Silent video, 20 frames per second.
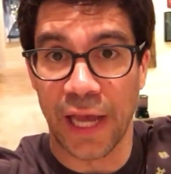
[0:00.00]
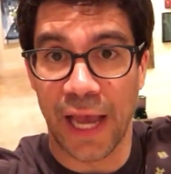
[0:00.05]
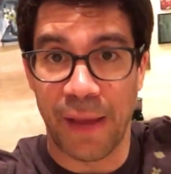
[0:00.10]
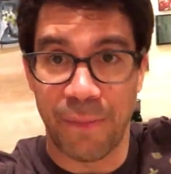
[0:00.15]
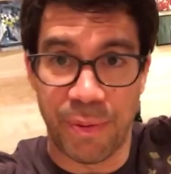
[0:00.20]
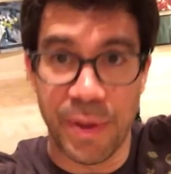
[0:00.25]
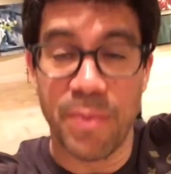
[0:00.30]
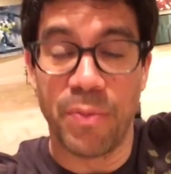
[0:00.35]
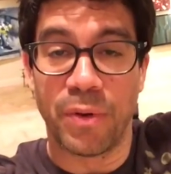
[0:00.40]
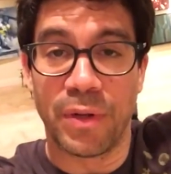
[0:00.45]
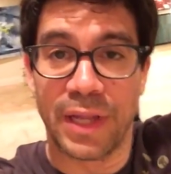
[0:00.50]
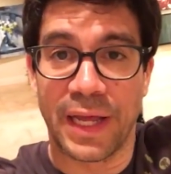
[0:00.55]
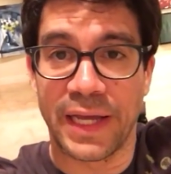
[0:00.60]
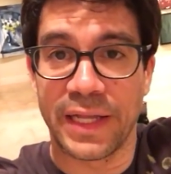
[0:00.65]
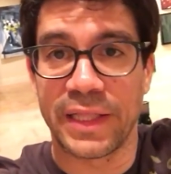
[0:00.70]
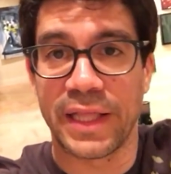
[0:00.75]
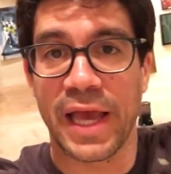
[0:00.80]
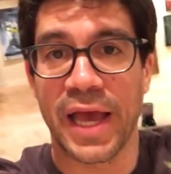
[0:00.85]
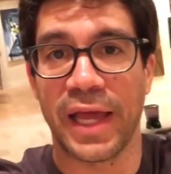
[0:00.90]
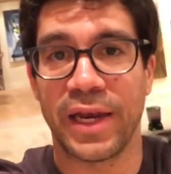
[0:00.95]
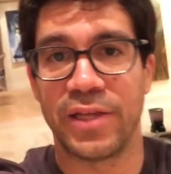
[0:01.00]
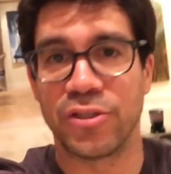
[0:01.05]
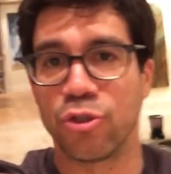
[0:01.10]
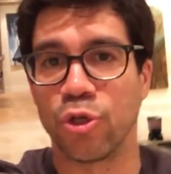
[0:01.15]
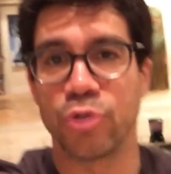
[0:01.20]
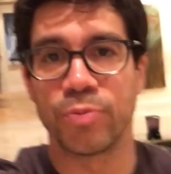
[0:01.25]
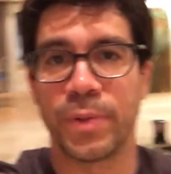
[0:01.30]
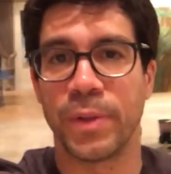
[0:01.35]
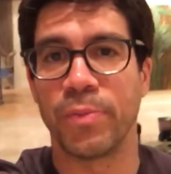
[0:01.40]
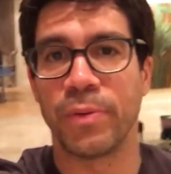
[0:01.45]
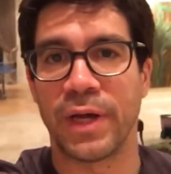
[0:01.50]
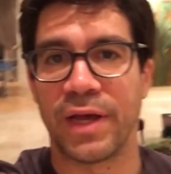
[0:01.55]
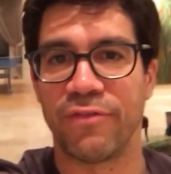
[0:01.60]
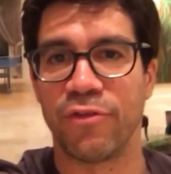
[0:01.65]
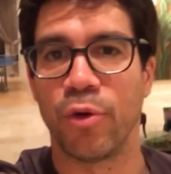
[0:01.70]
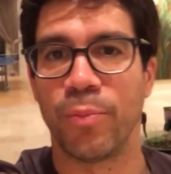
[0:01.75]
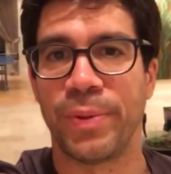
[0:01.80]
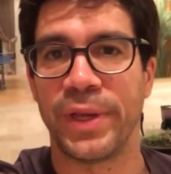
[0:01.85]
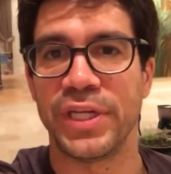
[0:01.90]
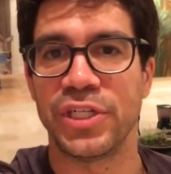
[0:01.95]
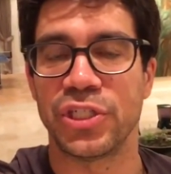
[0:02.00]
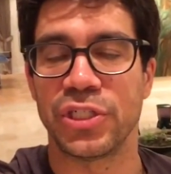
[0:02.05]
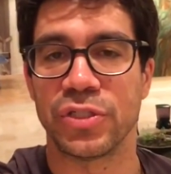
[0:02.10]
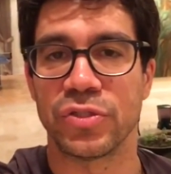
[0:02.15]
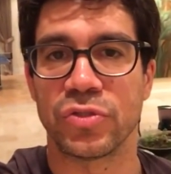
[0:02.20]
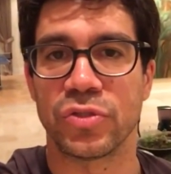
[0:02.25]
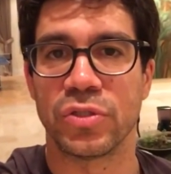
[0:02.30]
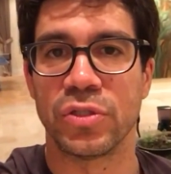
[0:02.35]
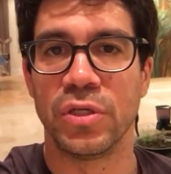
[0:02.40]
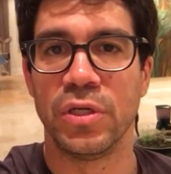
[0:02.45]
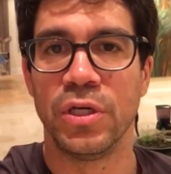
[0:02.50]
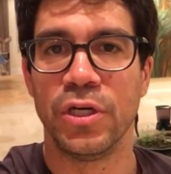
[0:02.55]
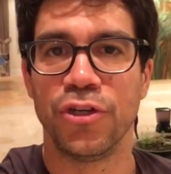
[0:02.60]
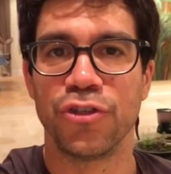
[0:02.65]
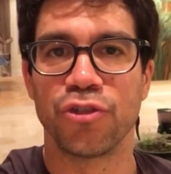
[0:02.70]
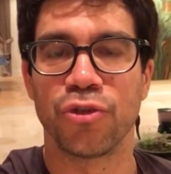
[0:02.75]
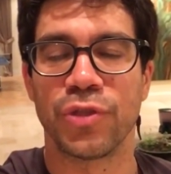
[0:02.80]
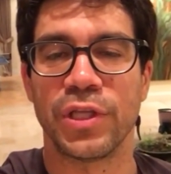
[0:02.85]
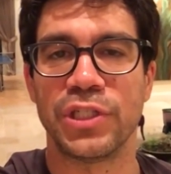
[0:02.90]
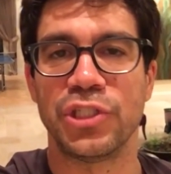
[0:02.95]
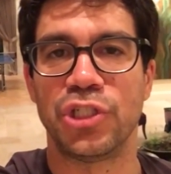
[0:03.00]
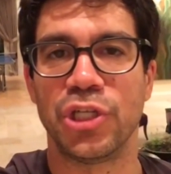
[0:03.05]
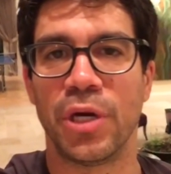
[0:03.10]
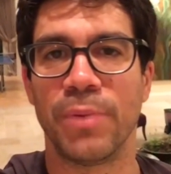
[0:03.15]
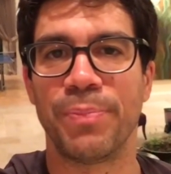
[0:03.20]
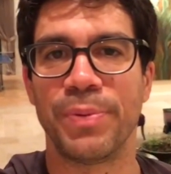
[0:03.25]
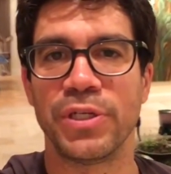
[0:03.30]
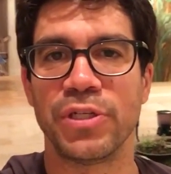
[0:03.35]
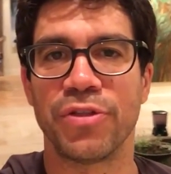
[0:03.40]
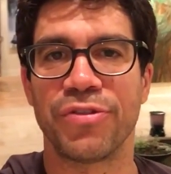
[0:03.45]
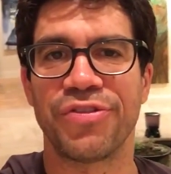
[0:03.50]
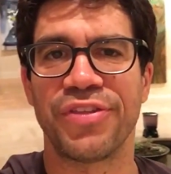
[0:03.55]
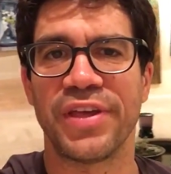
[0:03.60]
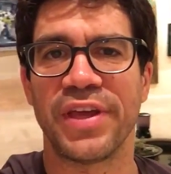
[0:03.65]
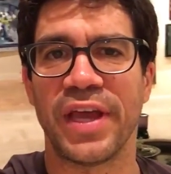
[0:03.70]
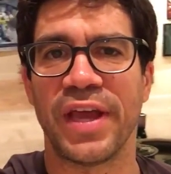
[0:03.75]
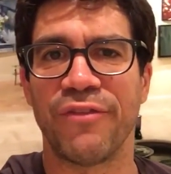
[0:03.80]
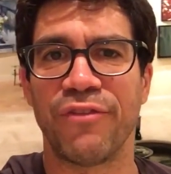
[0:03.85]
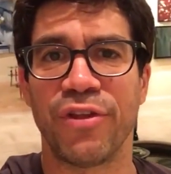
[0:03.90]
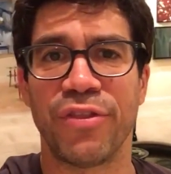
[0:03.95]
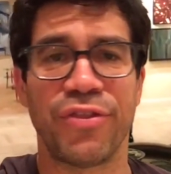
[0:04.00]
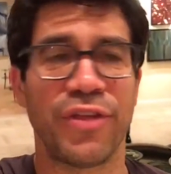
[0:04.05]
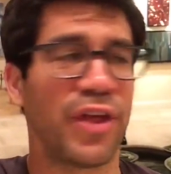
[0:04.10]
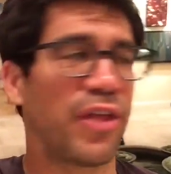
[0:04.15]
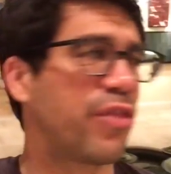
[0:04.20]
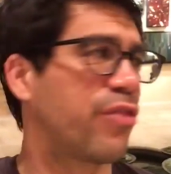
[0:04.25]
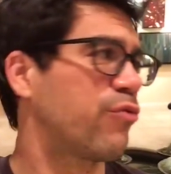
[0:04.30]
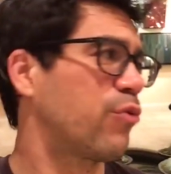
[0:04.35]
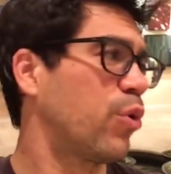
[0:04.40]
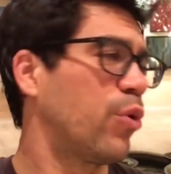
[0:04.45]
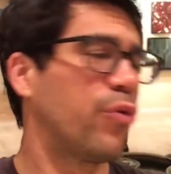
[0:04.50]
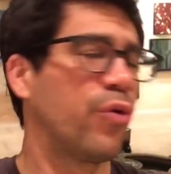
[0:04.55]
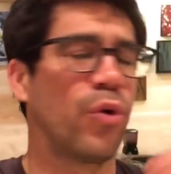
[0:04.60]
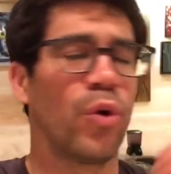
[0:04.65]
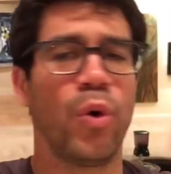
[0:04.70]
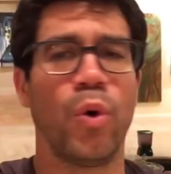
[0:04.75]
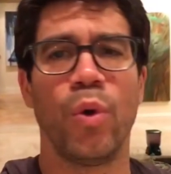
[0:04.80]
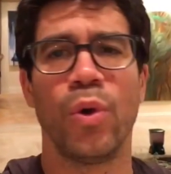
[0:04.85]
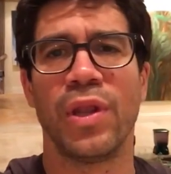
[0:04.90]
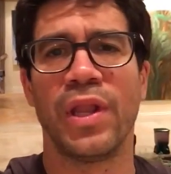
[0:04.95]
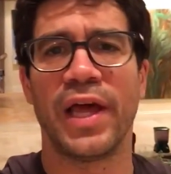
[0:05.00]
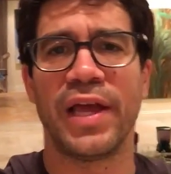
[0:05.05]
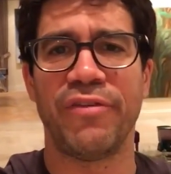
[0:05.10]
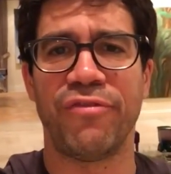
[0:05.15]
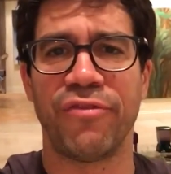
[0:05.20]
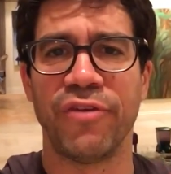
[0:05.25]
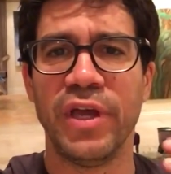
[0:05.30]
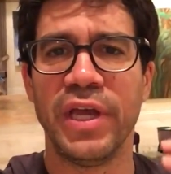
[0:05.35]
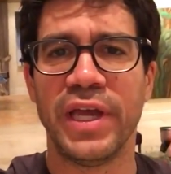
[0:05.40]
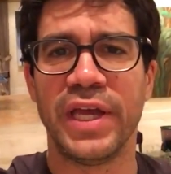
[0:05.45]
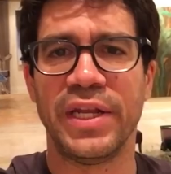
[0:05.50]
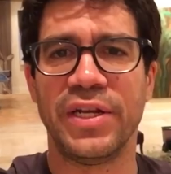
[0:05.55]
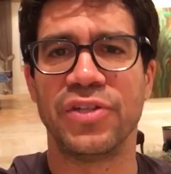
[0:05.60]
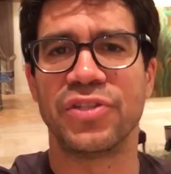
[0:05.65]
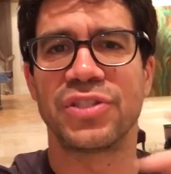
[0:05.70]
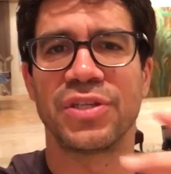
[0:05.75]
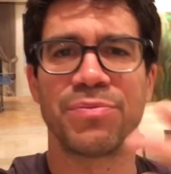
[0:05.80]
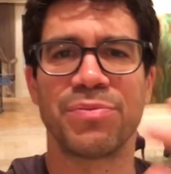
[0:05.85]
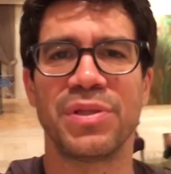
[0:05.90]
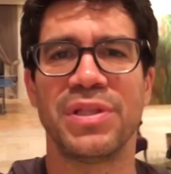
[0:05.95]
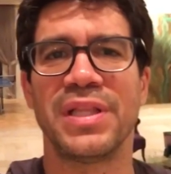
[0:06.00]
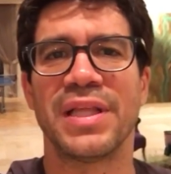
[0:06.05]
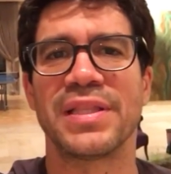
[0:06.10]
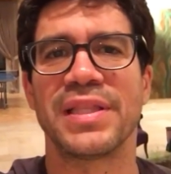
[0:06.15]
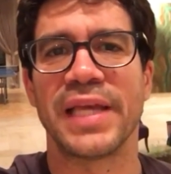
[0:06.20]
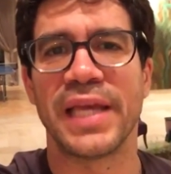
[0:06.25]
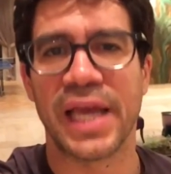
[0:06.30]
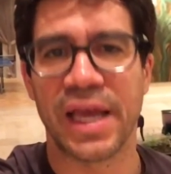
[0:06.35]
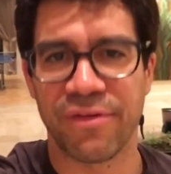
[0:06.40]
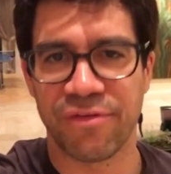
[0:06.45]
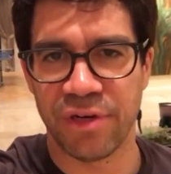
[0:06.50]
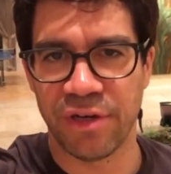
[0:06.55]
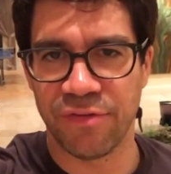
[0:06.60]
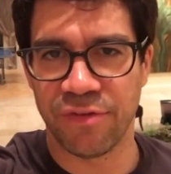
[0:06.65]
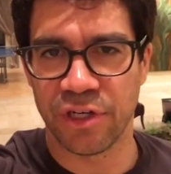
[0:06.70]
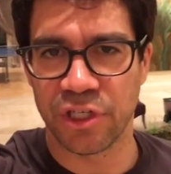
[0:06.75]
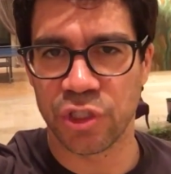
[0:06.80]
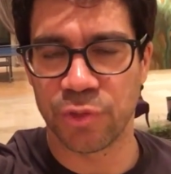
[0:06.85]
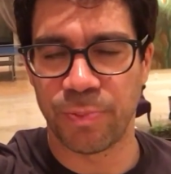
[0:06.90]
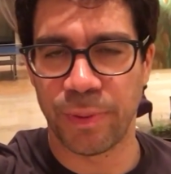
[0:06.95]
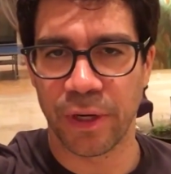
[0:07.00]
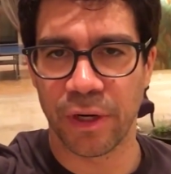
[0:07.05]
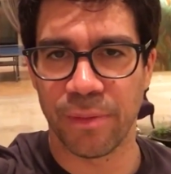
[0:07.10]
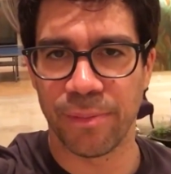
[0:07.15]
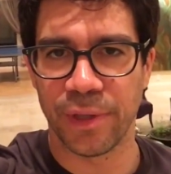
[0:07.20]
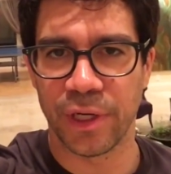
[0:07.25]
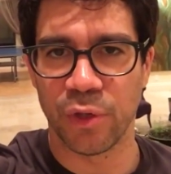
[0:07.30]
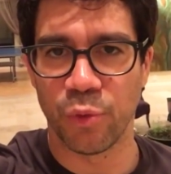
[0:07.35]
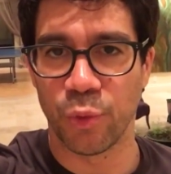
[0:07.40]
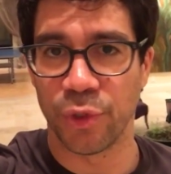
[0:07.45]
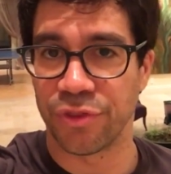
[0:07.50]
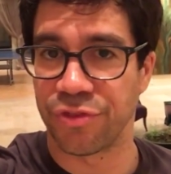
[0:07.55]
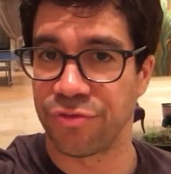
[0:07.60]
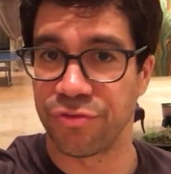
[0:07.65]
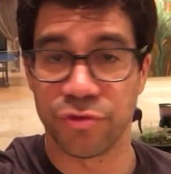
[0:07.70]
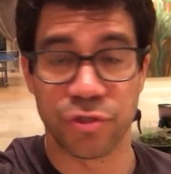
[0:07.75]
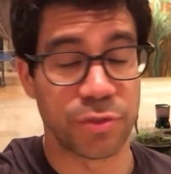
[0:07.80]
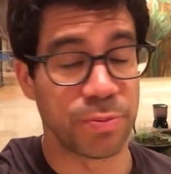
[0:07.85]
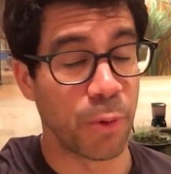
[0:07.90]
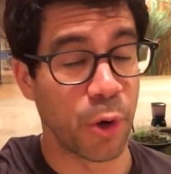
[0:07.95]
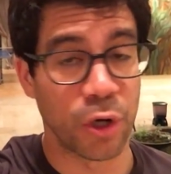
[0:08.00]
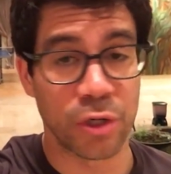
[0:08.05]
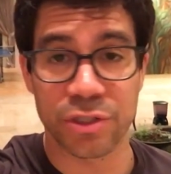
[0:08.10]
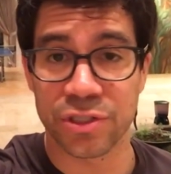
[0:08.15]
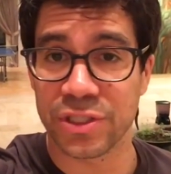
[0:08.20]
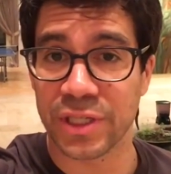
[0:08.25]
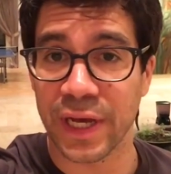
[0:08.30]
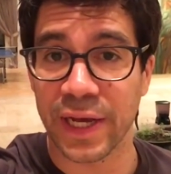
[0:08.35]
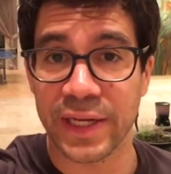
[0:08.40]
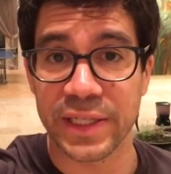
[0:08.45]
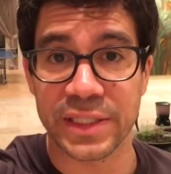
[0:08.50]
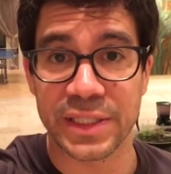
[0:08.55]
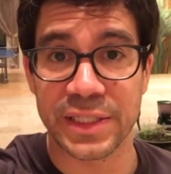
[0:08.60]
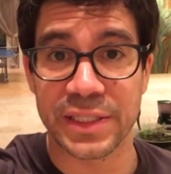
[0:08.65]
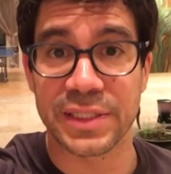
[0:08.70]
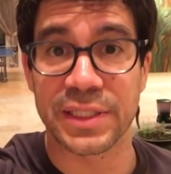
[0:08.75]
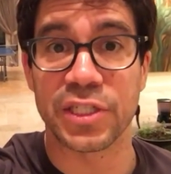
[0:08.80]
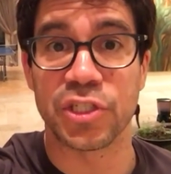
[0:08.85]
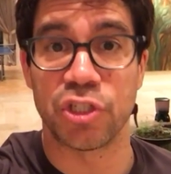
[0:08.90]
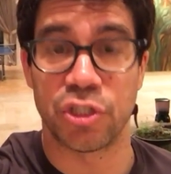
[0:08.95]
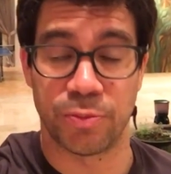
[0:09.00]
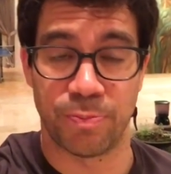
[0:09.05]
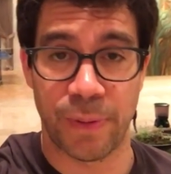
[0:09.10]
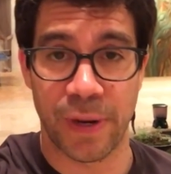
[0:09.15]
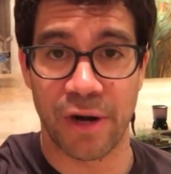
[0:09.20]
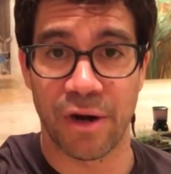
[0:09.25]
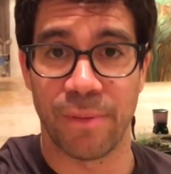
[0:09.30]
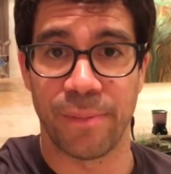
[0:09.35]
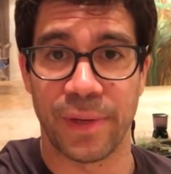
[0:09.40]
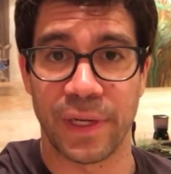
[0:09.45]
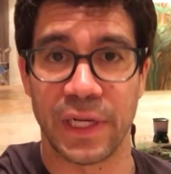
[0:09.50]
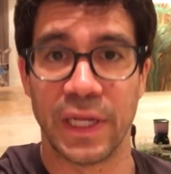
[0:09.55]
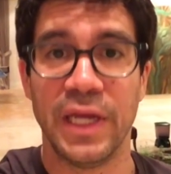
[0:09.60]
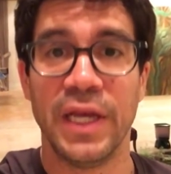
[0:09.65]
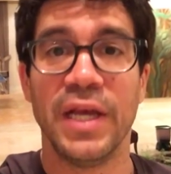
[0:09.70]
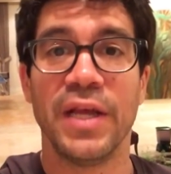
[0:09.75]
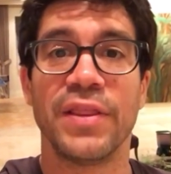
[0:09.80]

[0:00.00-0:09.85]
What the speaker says: and people like that is those people have no patience. So they jump into everything, throw their whole life into something that they haven't even experimented with. Smart scientists experiment.